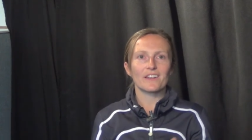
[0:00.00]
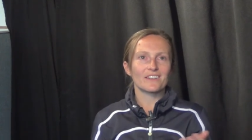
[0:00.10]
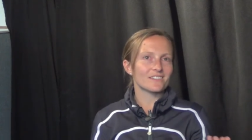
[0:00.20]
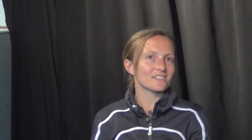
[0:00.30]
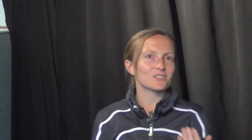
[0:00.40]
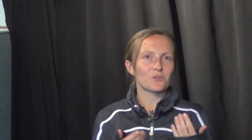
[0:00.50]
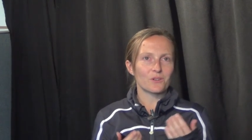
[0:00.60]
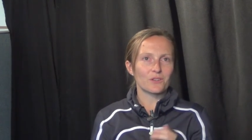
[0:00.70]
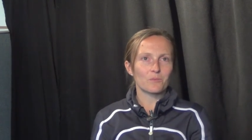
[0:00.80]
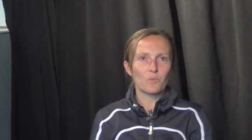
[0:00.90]
and sort
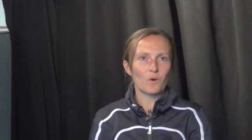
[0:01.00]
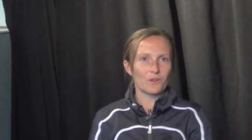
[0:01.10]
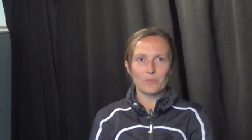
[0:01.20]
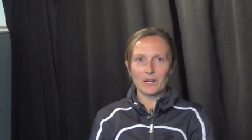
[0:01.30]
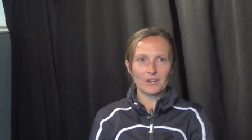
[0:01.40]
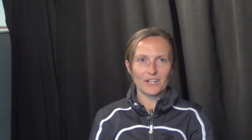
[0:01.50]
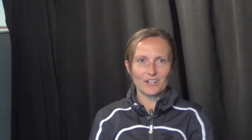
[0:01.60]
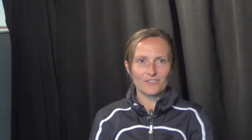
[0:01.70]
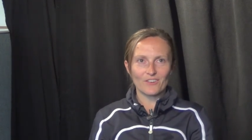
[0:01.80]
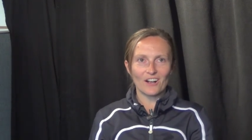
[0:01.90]
of the more the
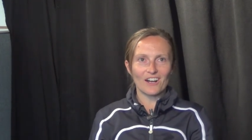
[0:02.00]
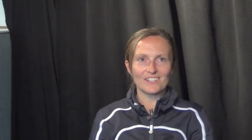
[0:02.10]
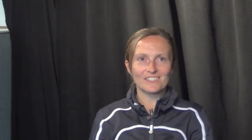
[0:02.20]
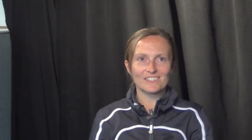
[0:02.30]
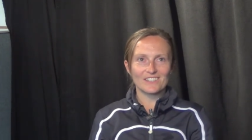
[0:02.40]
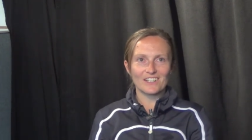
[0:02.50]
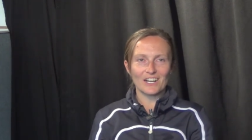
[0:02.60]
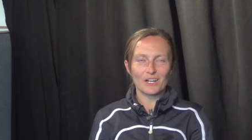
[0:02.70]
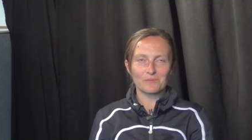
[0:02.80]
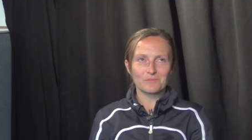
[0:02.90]
merrier for us
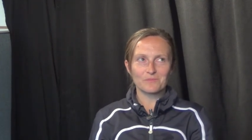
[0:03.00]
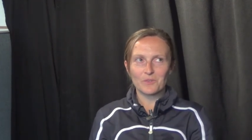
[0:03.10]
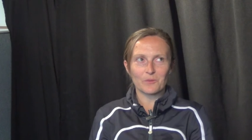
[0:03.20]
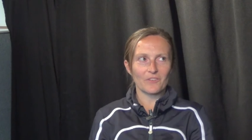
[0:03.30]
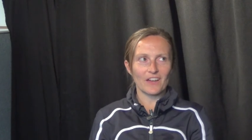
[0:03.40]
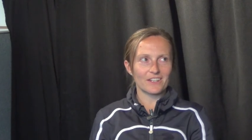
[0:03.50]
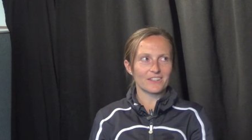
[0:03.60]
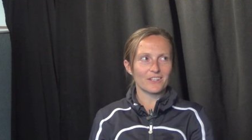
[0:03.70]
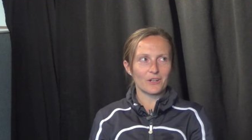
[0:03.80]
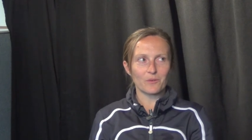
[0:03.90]
when we've had,
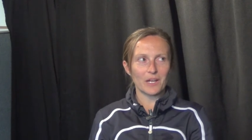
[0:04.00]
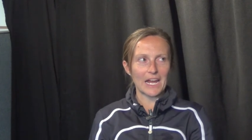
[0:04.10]
you know,